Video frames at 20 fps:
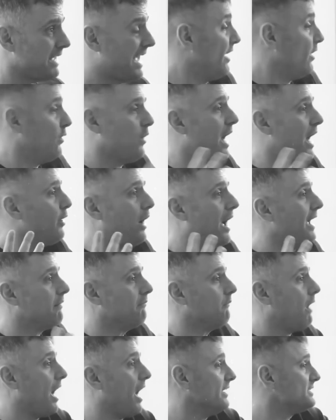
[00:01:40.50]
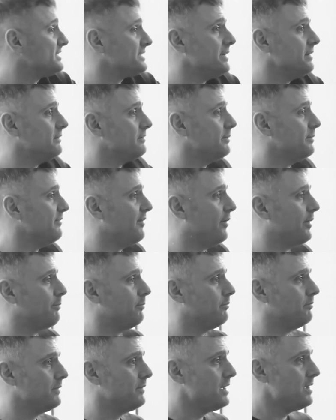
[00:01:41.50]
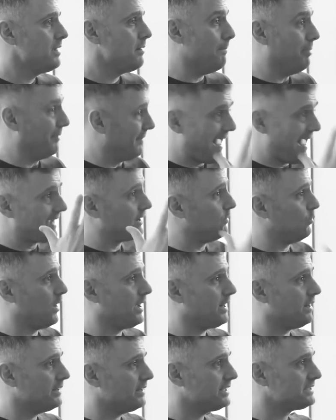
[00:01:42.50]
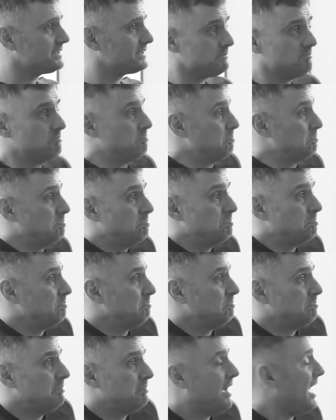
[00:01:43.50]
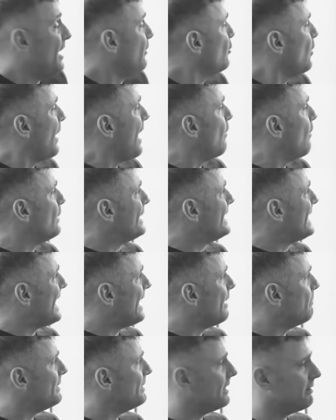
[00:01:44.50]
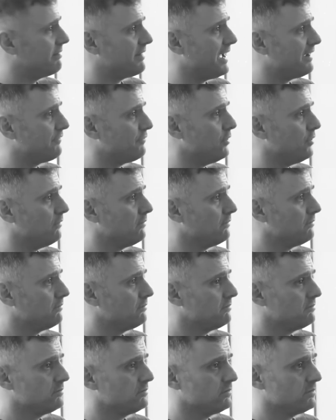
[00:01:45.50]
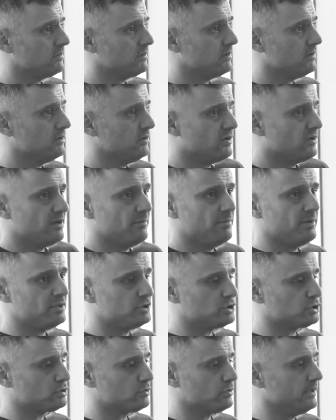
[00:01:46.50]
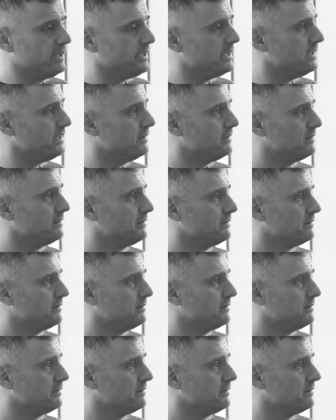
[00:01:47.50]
I honestly, to be very black and white on this, I don't know how we can't be thankful. You could have been a tree.